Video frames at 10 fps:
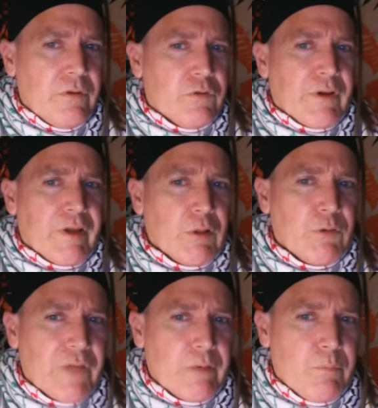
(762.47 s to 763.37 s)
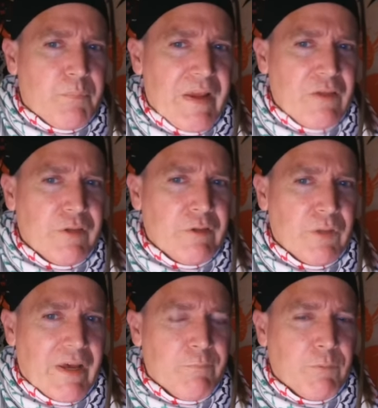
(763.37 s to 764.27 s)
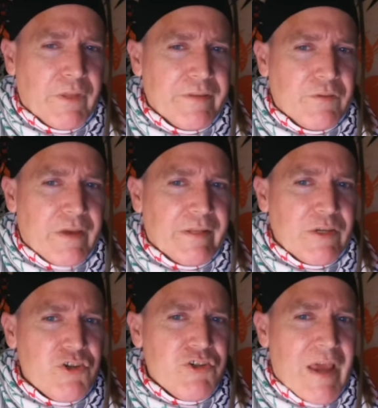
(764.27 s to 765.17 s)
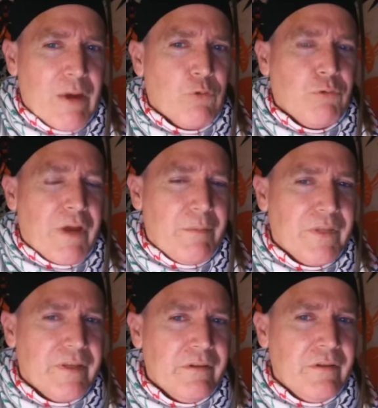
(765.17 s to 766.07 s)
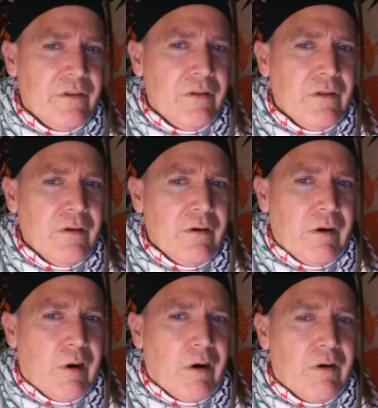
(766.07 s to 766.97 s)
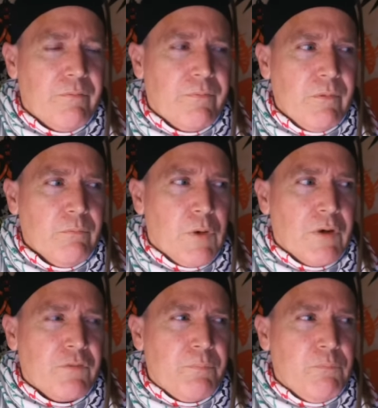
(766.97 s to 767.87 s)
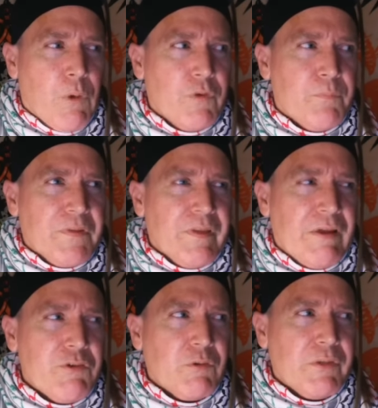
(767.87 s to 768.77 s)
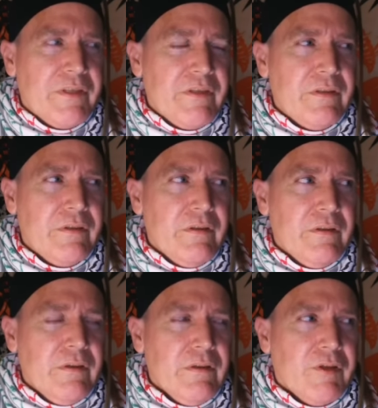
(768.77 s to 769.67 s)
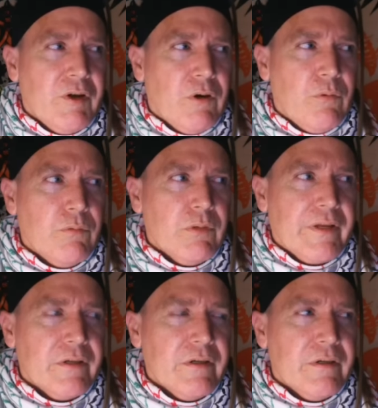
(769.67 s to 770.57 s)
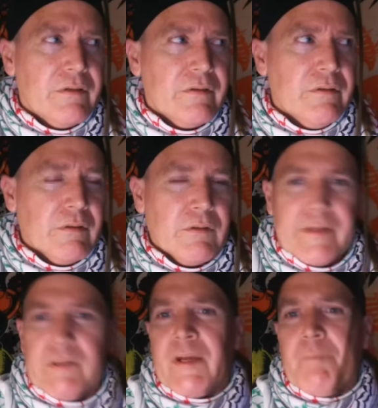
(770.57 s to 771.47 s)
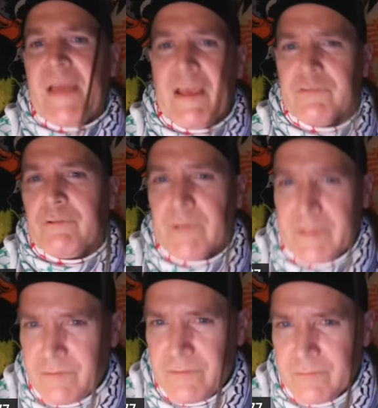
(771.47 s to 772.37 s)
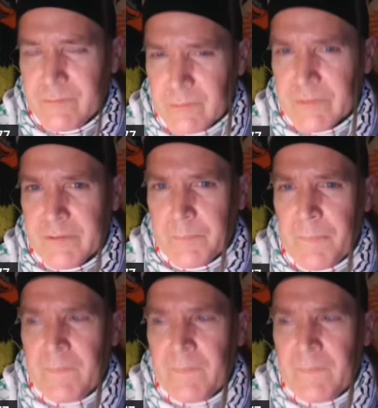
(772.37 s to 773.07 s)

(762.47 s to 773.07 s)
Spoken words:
So Hitler's like, we're basically left with like this kind of like shattered remnant of what was potentially, you know, like a master race. Okay.